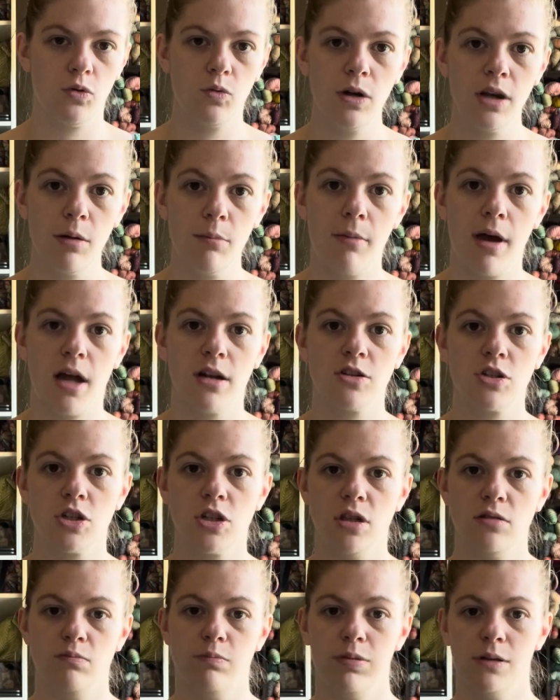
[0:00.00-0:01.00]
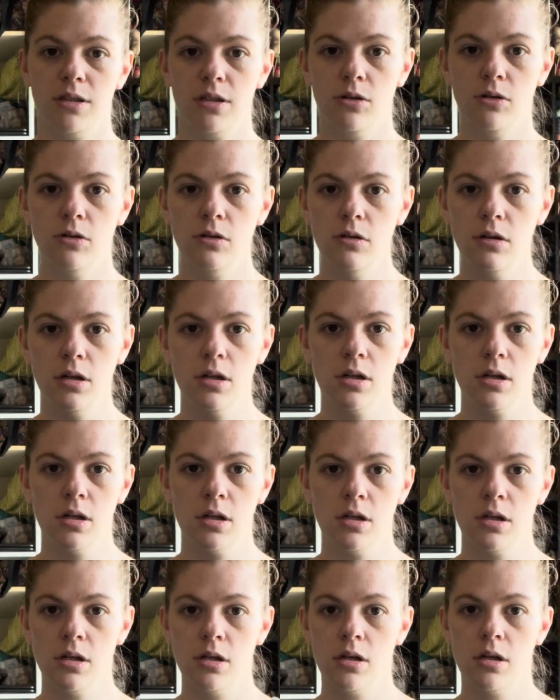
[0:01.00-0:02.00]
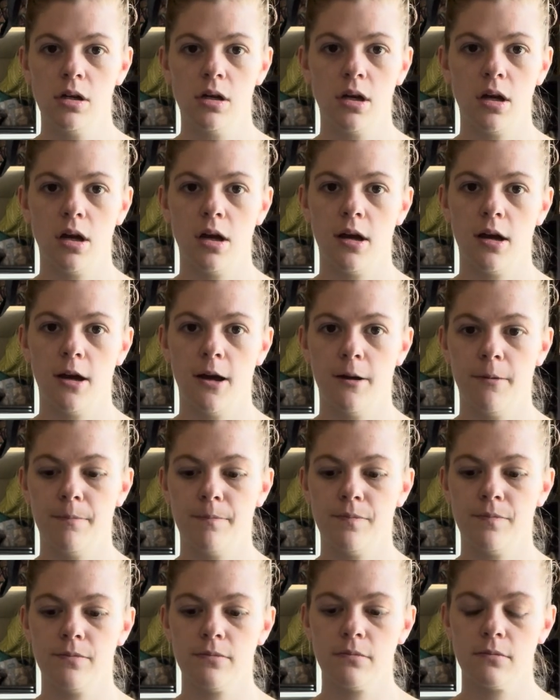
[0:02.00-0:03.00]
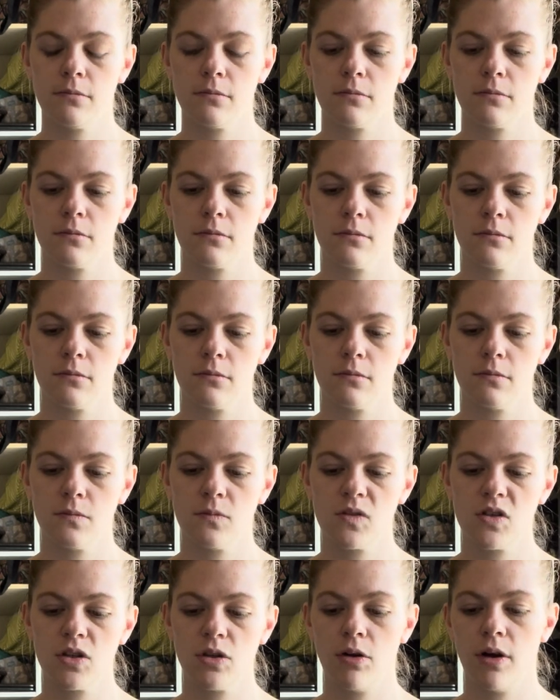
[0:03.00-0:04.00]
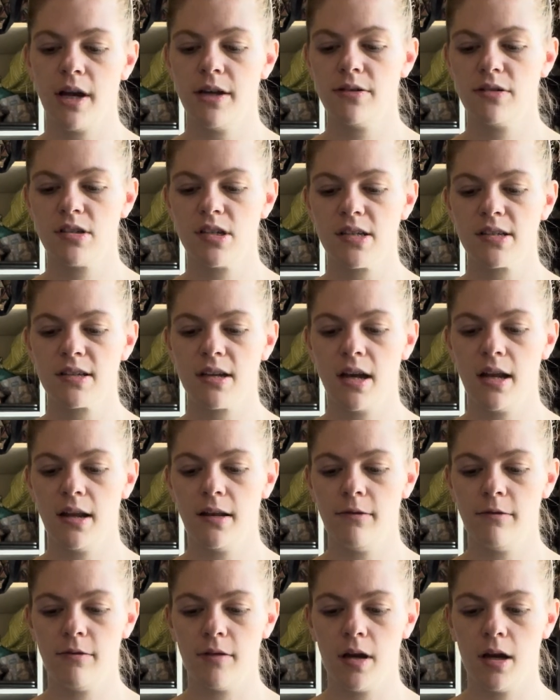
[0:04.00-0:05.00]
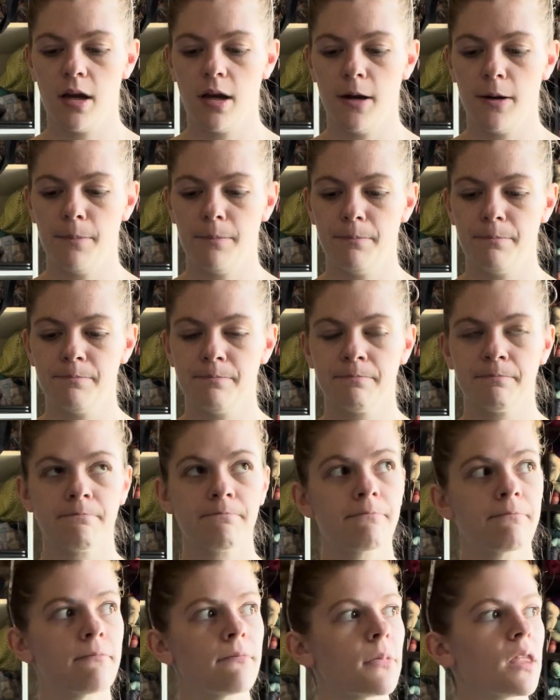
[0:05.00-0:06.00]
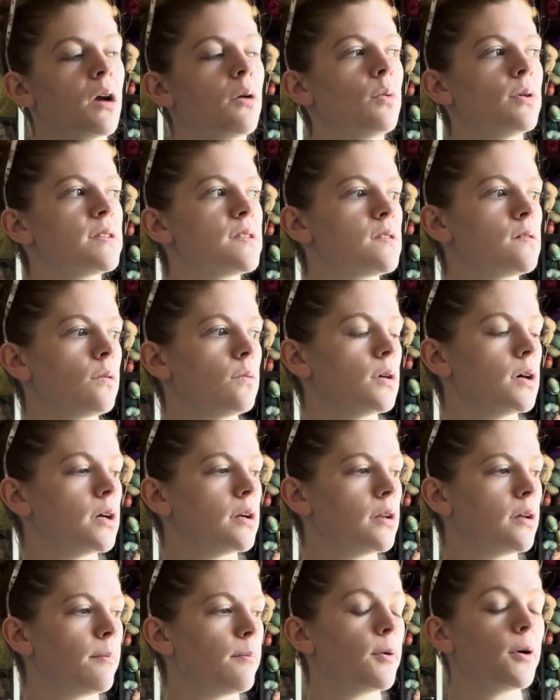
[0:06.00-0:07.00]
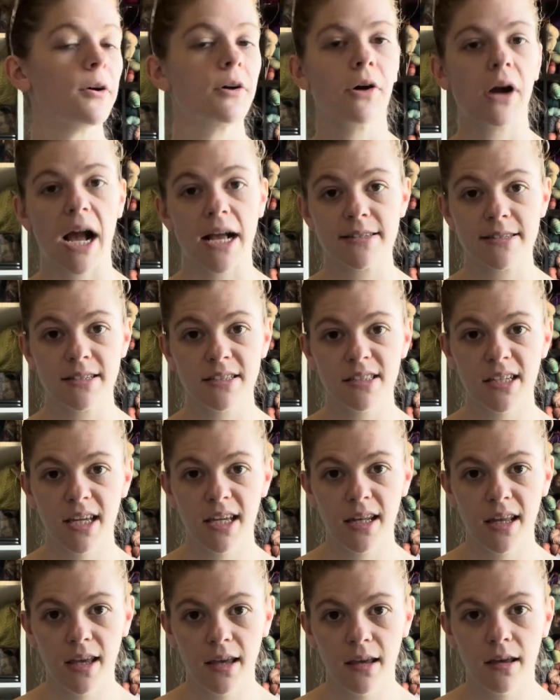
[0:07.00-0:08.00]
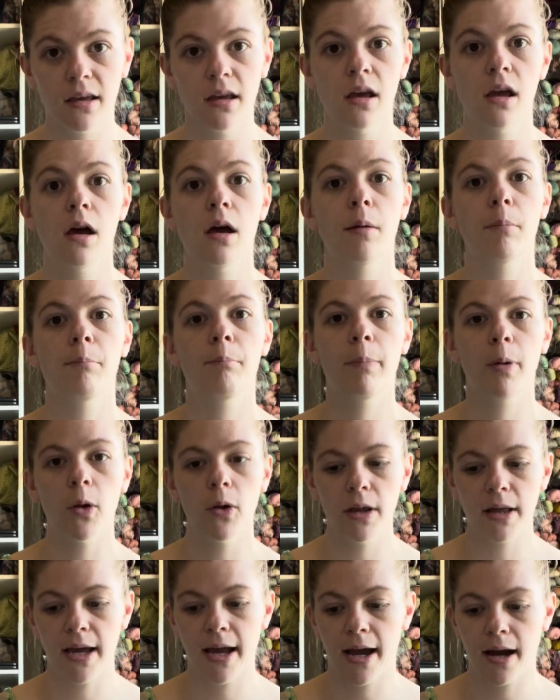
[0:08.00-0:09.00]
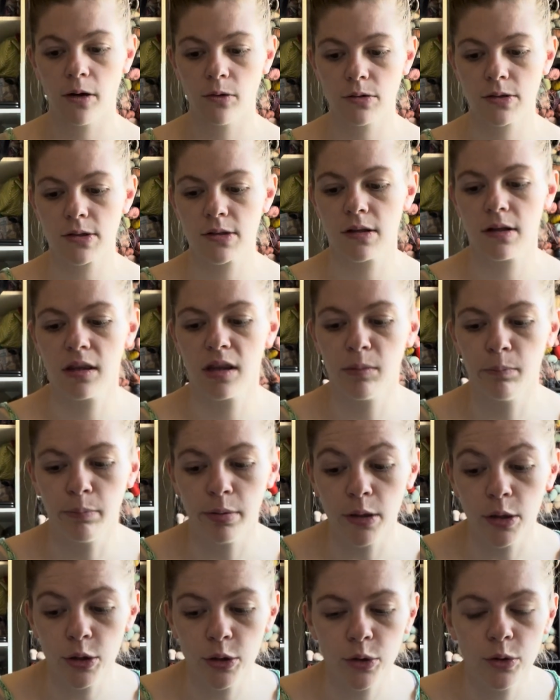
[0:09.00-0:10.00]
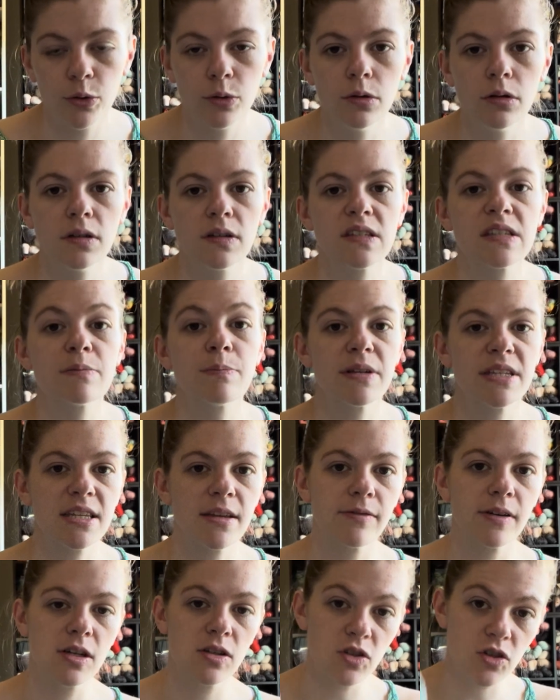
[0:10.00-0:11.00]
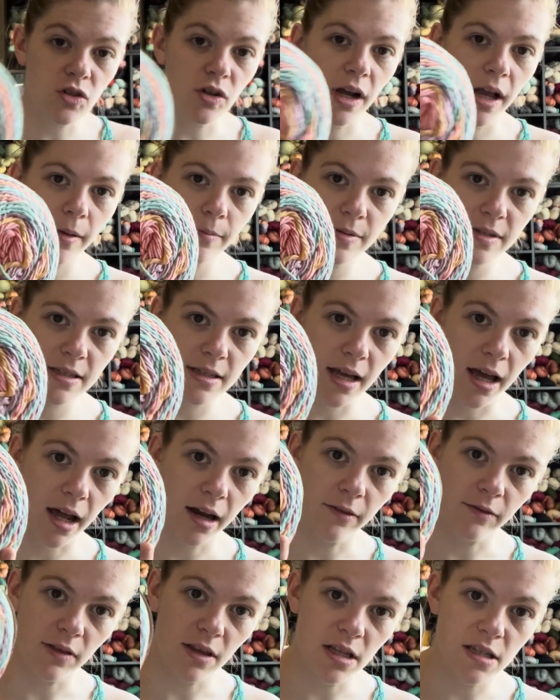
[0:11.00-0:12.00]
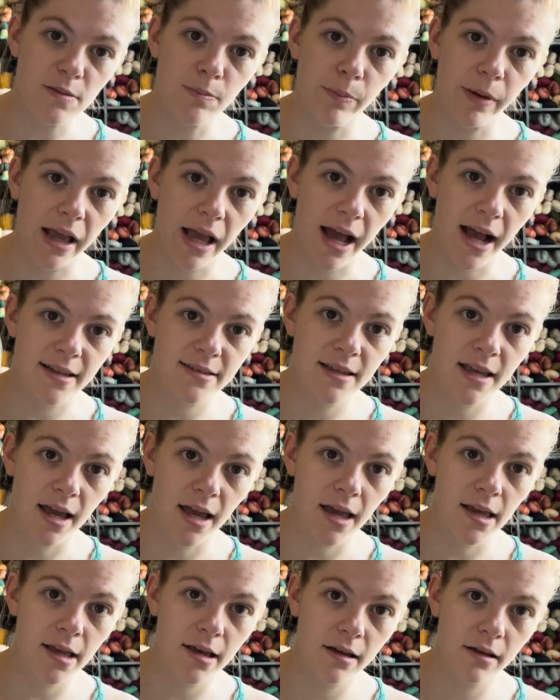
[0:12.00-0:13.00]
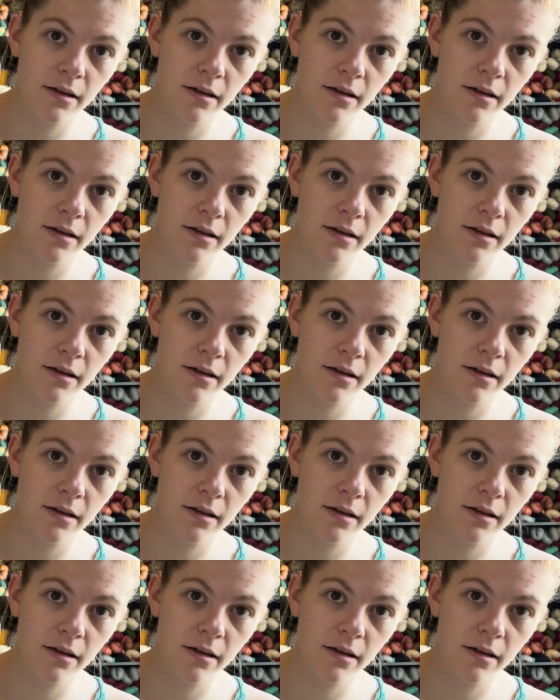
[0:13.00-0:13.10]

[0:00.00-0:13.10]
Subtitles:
want to match the blue. So I was just kind of, what's the word? Procrastinating, pulling out the blue specific stripes out of this big ass cake